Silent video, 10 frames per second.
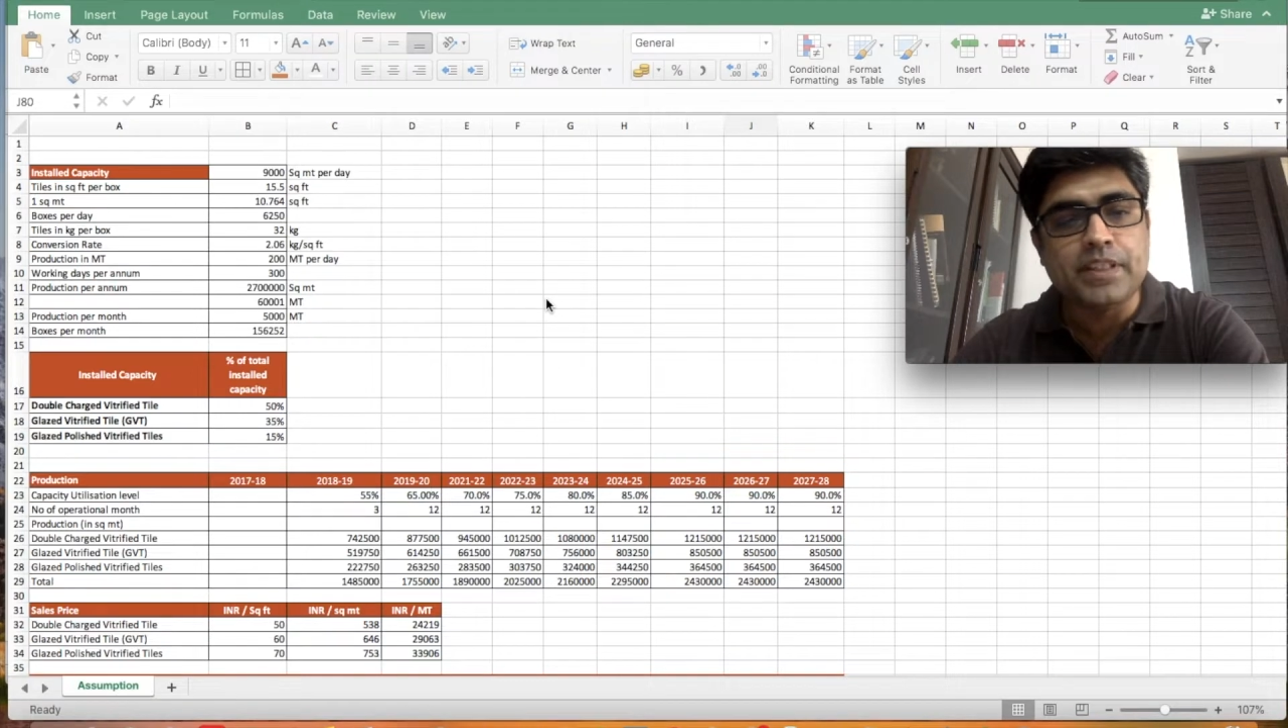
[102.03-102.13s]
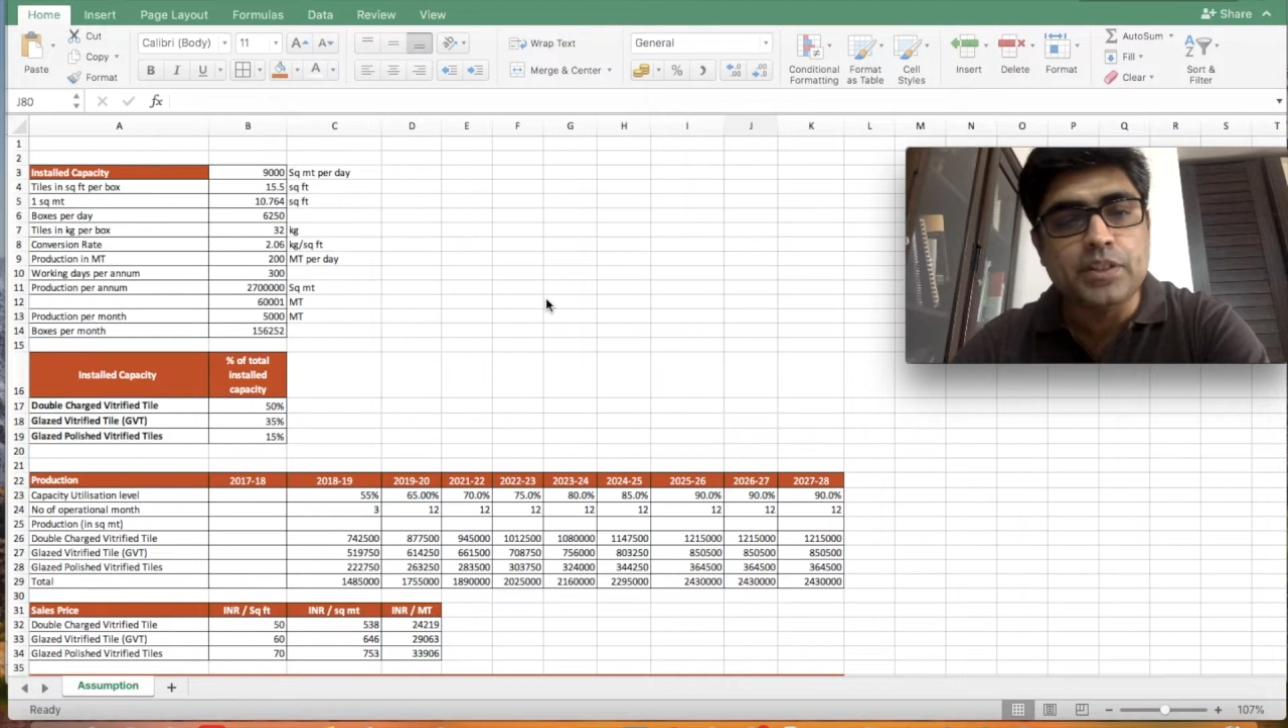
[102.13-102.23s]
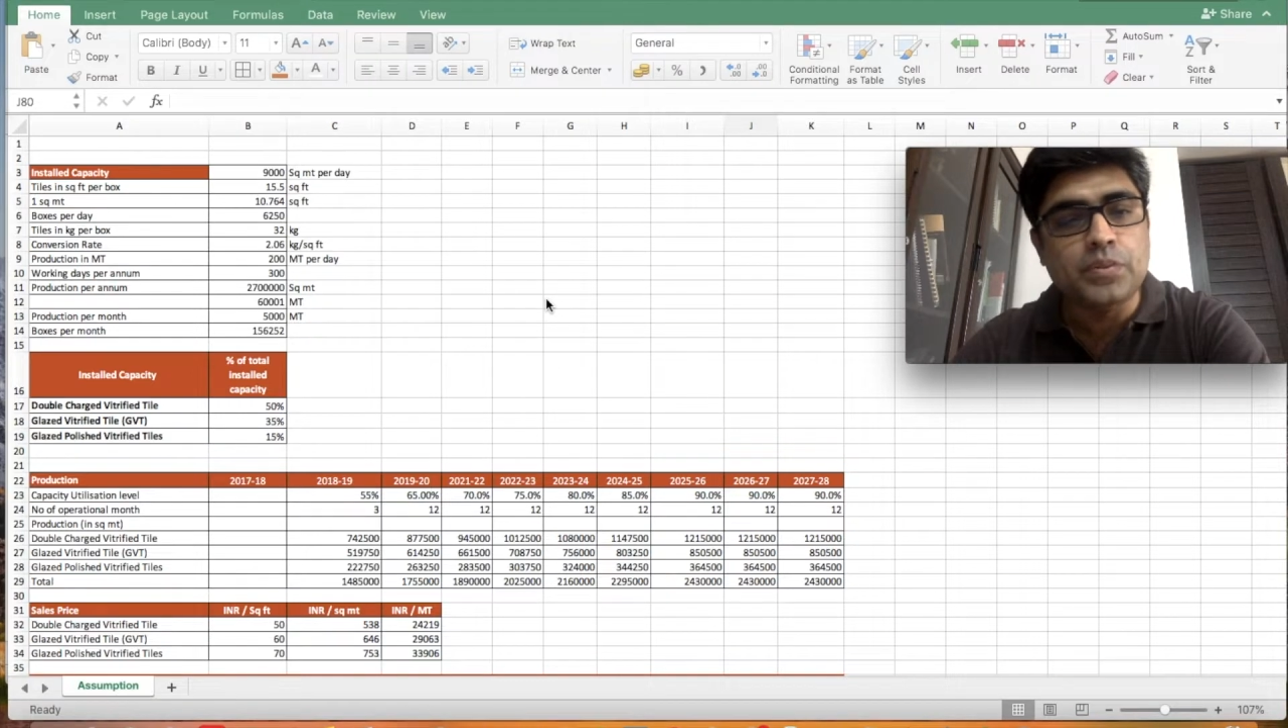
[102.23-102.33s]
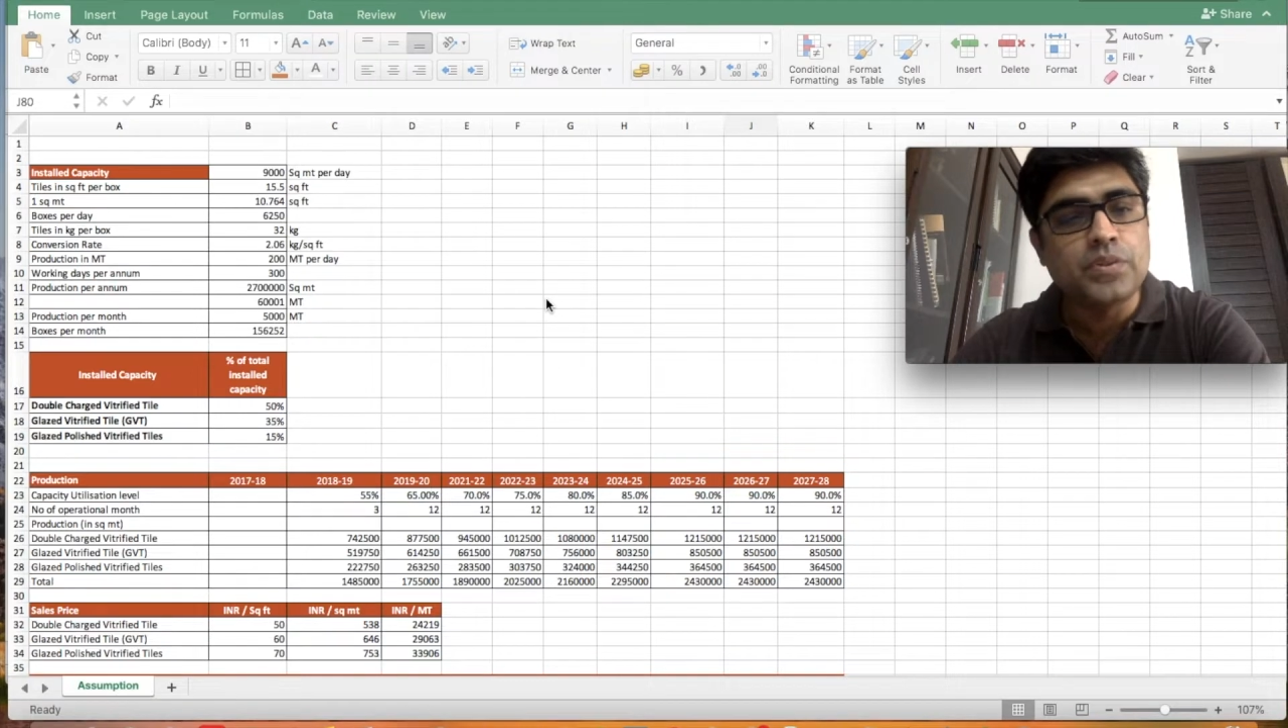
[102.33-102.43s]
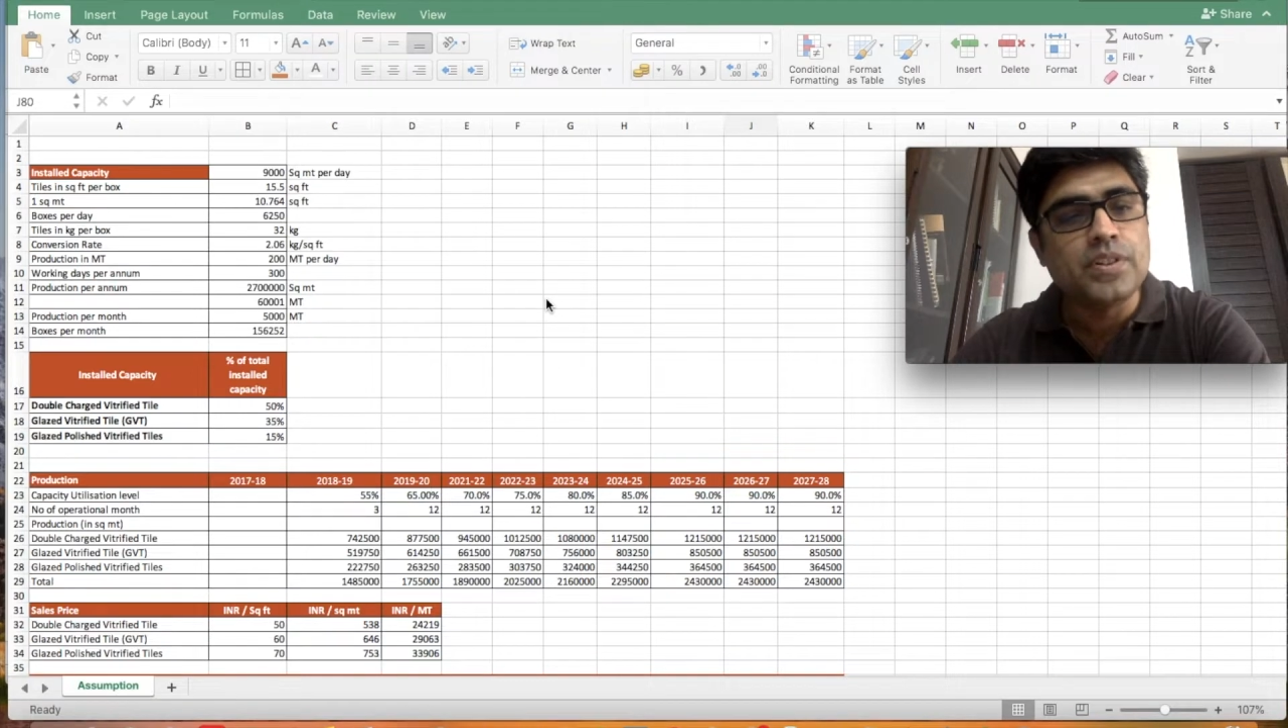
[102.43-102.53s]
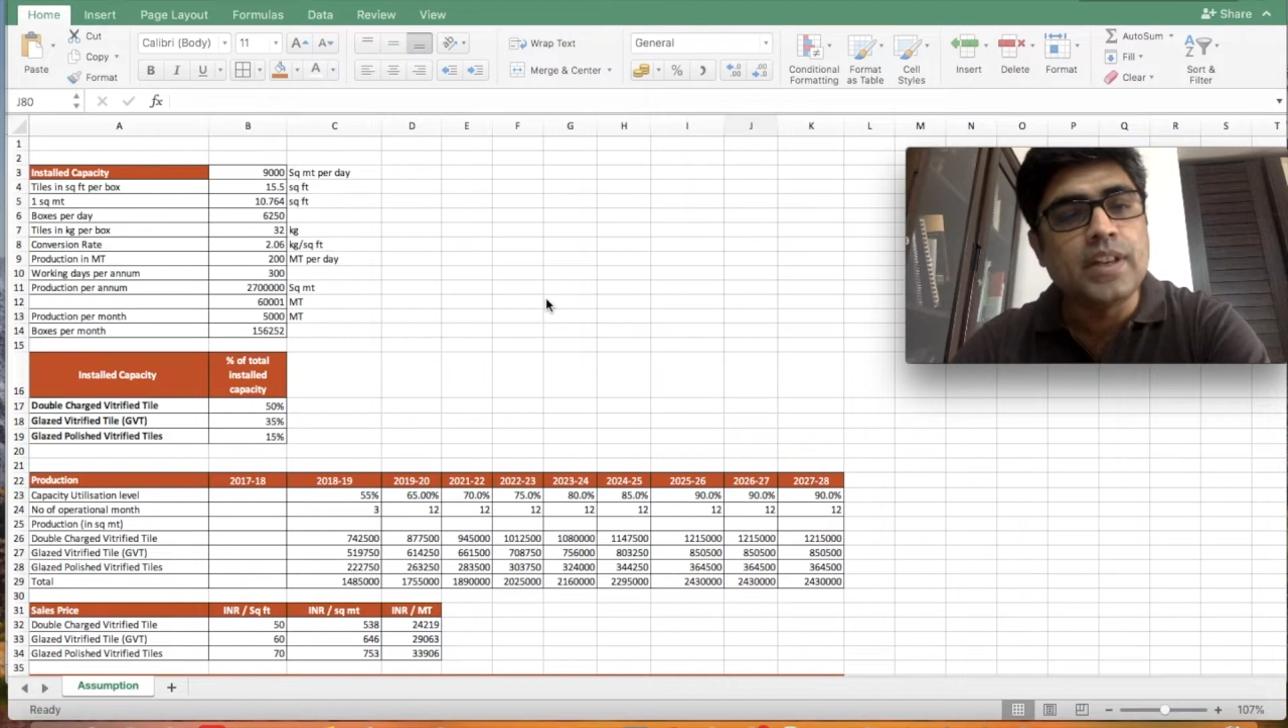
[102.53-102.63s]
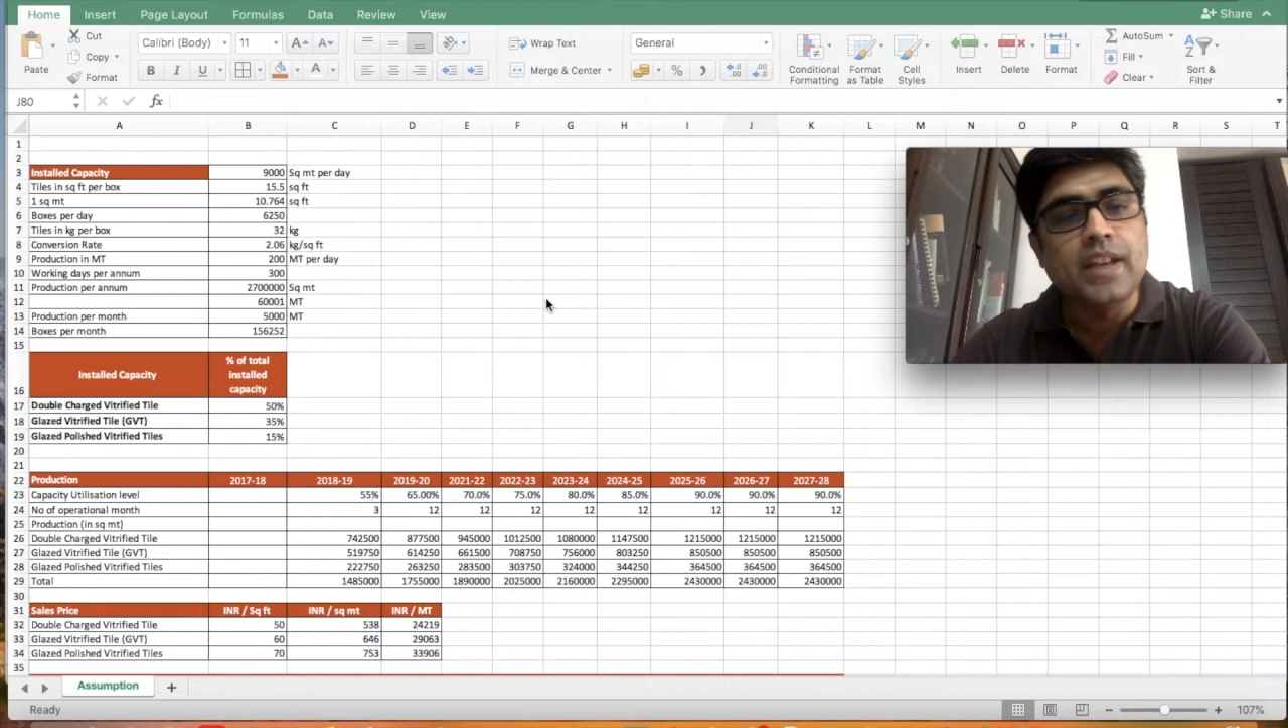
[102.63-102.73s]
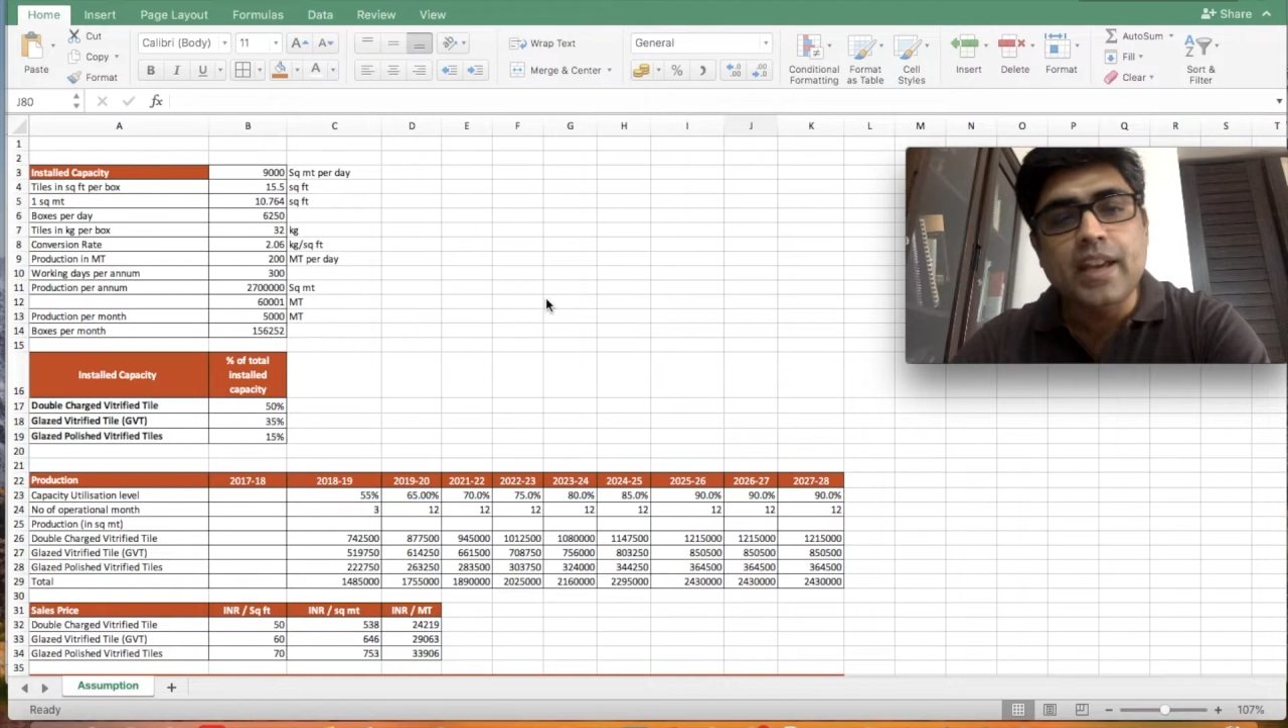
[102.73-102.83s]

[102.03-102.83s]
used,